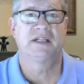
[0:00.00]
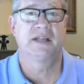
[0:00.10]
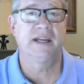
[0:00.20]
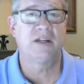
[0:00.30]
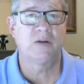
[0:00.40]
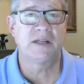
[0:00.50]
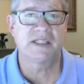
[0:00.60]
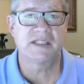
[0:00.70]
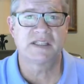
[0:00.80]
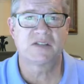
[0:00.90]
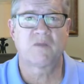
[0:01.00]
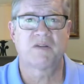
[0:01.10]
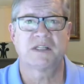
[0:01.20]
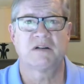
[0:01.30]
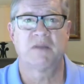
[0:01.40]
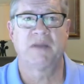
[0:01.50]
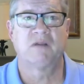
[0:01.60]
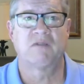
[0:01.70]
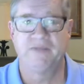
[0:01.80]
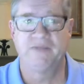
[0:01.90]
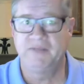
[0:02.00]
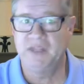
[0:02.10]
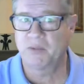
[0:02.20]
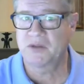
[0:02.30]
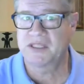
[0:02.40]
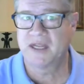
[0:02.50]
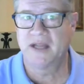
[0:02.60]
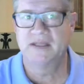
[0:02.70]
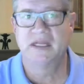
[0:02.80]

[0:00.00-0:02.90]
increases the surface area by over 50%,